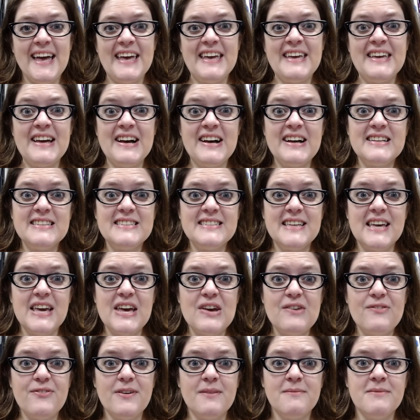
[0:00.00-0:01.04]
Hey y'all, it's
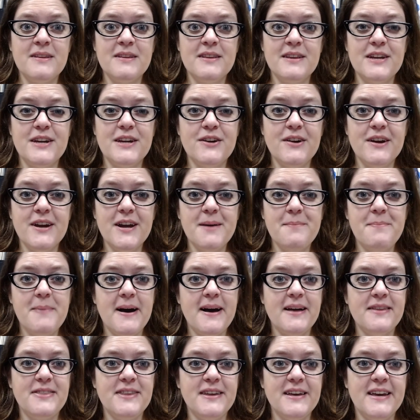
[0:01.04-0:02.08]
Kate from The Literary
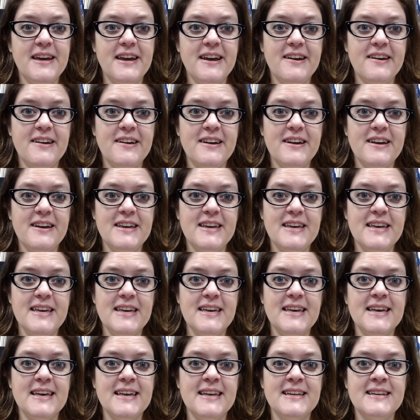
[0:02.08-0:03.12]
Apothecary,
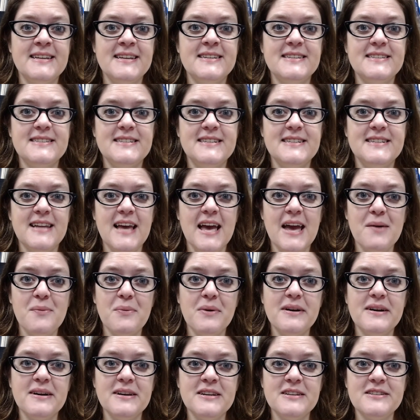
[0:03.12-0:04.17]
and today
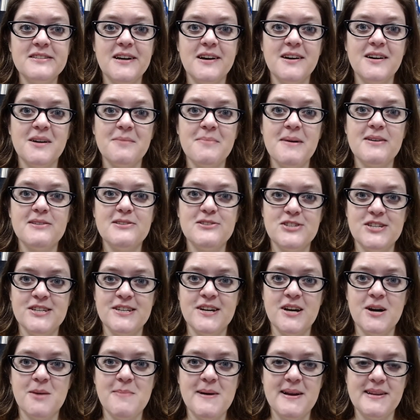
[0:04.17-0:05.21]
we're going to talk about
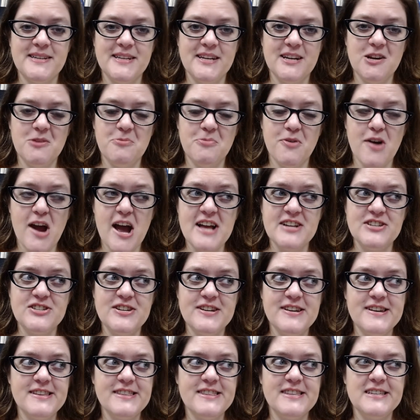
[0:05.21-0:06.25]
Jingo by Terry
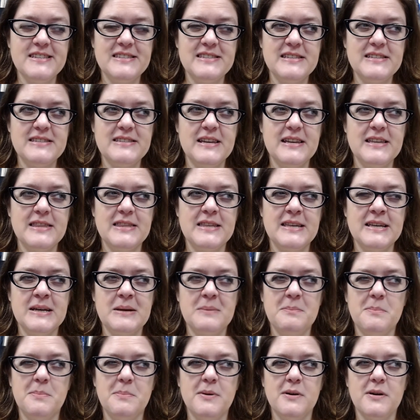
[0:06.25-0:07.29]
Pratchett. This is, I
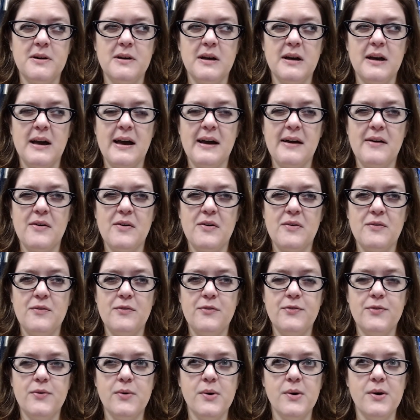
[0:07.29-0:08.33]
think, book
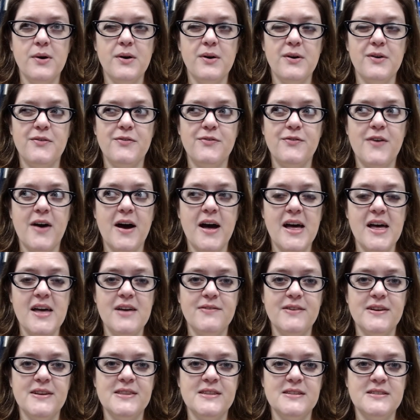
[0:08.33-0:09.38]
four or
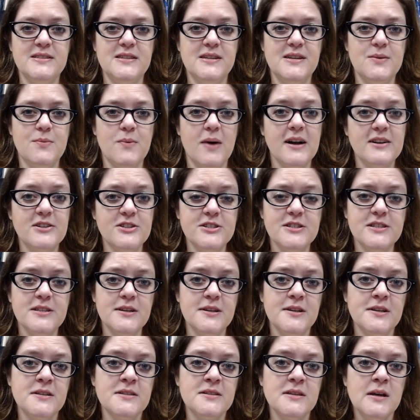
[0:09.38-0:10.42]
five in the City Watch
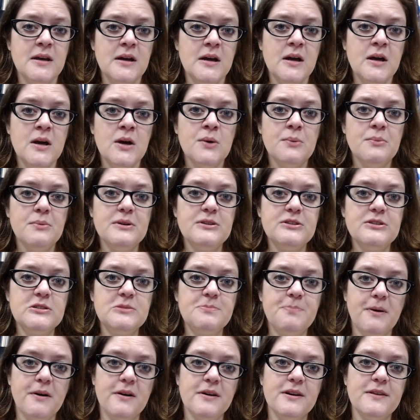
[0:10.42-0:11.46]
series, which
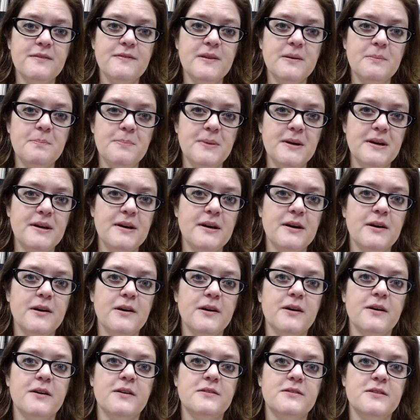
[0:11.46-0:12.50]
is part of the
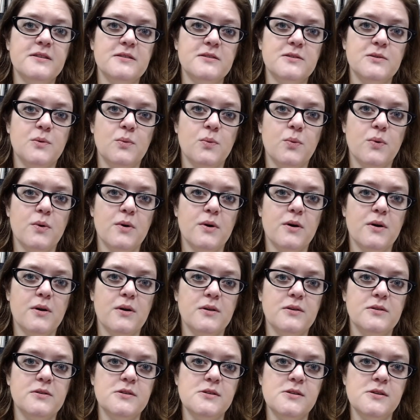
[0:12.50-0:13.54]
bigger
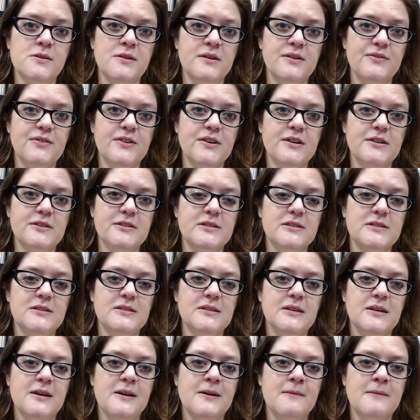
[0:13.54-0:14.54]
Discworld universe.